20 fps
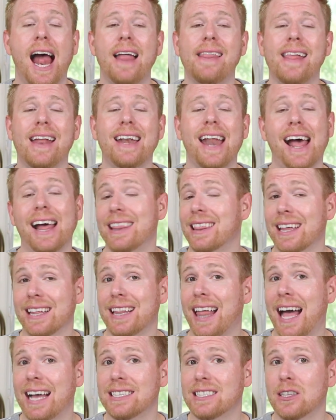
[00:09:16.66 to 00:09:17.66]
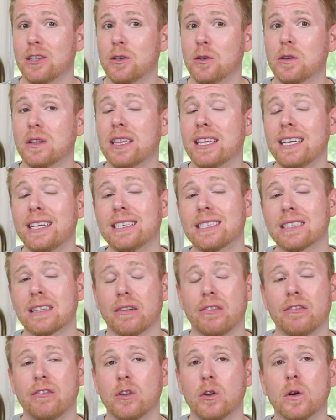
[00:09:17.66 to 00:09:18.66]
and then the last thing you clean is
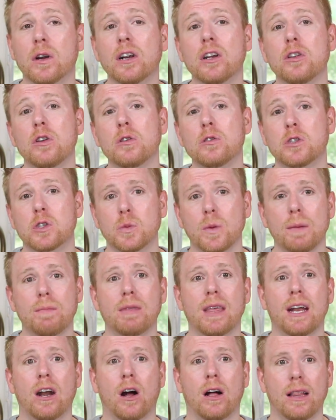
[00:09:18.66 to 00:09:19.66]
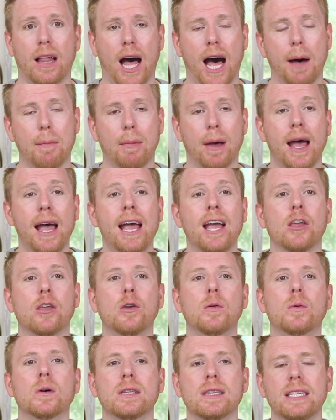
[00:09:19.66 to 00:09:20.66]
the floor. You sweep that all up.
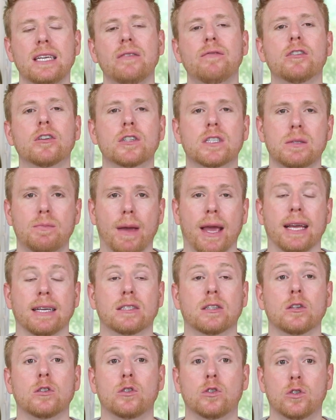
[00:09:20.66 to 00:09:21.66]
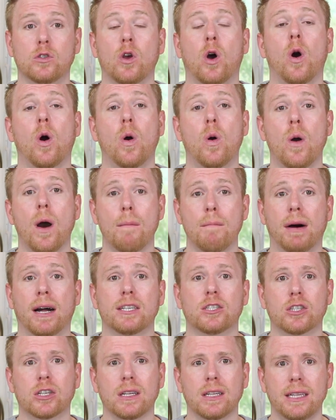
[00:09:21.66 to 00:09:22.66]
You will leave your space so
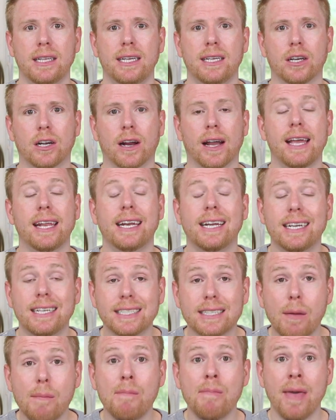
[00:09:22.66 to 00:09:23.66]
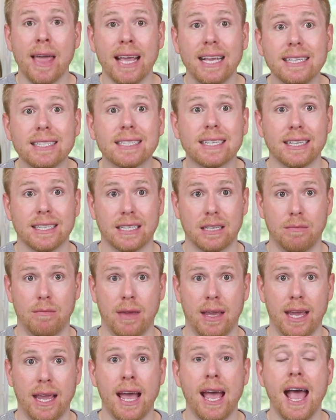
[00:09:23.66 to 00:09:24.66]
much cleaner, and it is amazing to
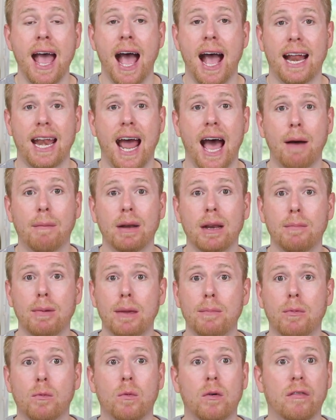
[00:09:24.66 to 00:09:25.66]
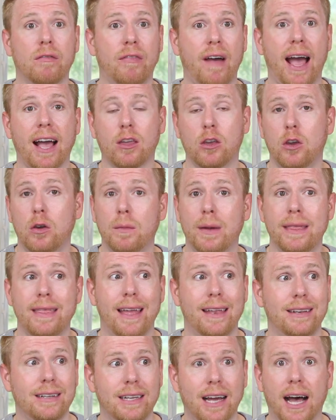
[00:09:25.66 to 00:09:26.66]
me at how many people will vacuum and
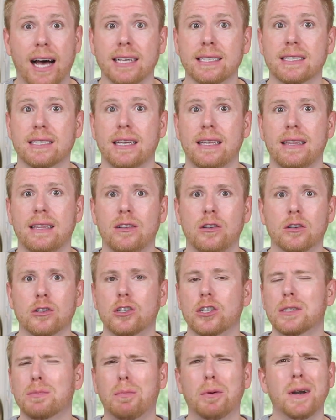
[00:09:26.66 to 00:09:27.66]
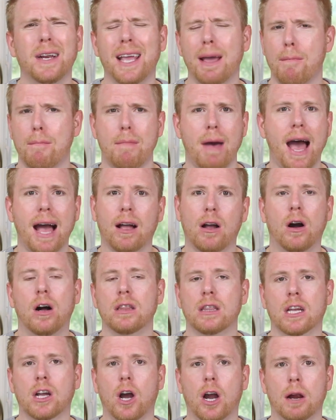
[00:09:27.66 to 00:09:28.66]
then dust, and you're just putting it back
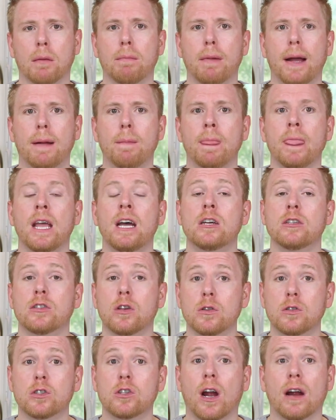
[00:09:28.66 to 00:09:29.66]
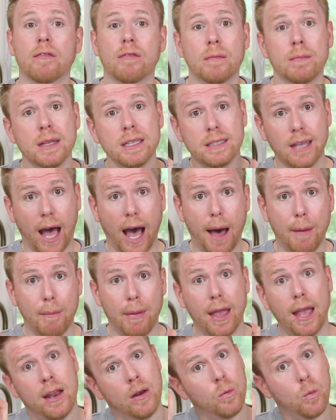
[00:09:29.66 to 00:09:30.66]
on the carpet. So start from the
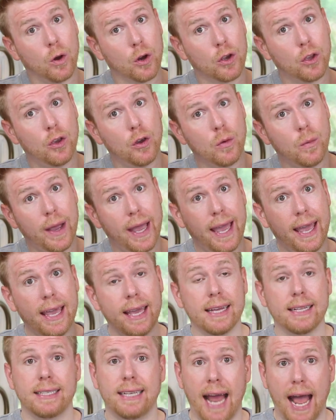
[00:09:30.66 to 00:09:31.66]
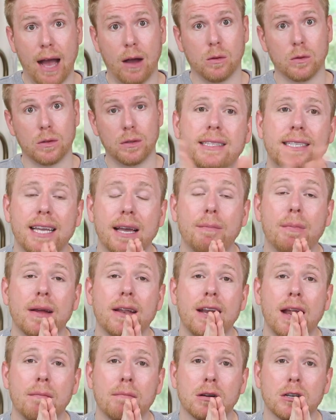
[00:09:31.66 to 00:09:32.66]
top and work your way down.
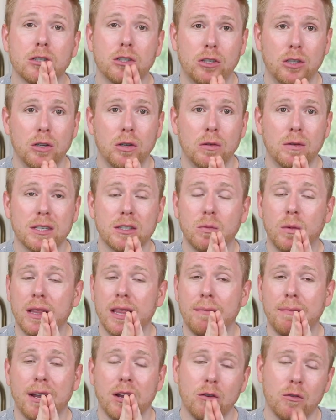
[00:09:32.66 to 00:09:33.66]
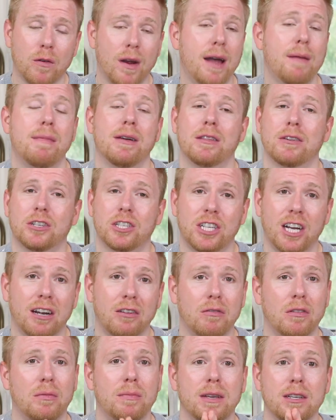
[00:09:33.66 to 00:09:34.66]
Tip number two is one that my grandmother
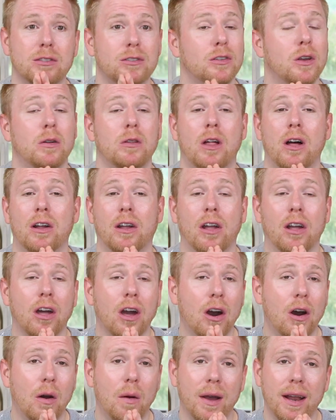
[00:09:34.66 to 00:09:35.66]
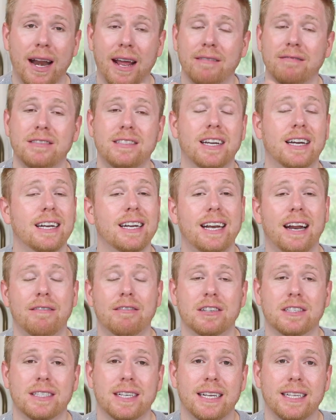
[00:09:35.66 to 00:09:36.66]
shared with me so long ago, and I've done it
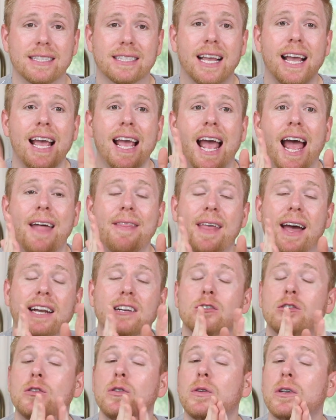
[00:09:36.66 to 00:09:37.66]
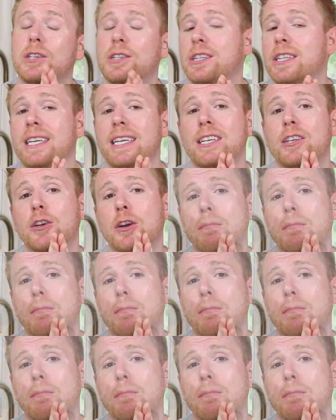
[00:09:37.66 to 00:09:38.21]
ever since, and that is to clean